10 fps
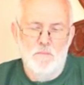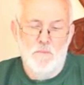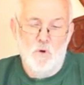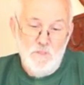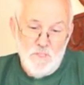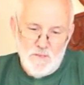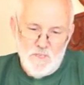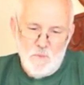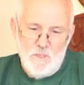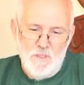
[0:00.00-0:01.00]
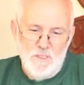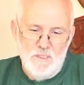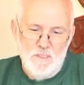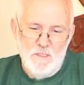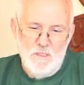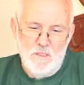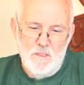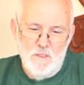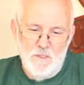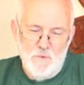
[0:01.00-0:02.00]
also typically
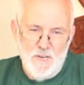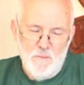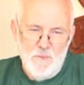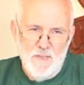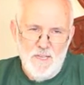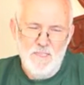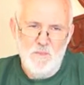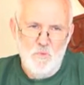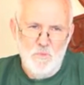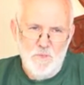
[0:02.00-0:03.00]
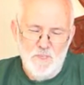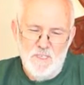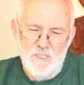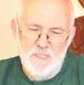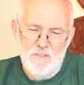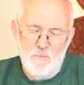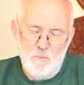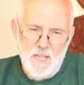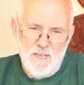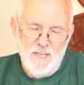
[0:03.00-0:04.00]
the recommendation would be for
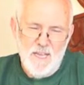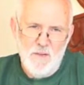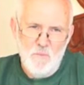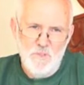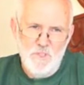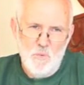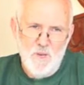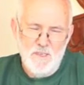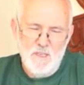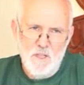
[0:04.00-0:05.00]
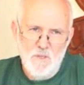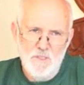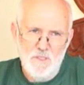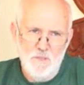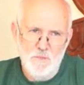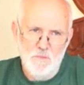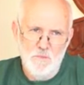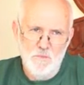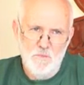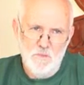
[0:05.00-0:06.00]
planing hardwoods you went closer to
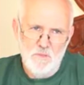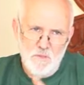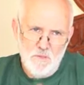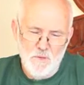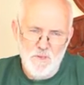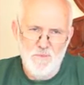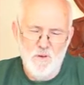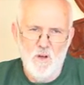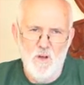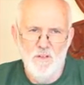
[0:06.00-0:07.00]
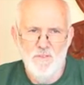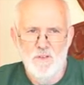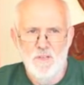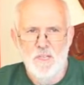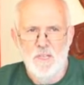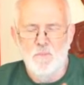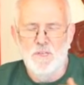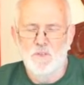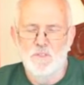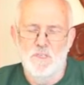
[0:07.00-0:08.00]
35
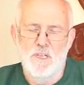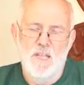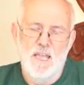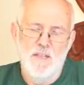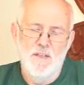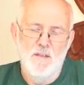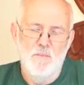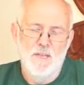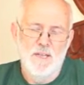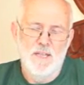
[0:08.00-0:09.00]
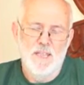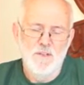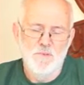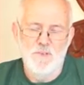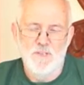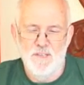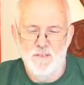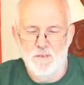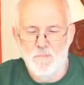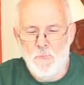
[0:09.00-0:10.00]
because it had better edge retention.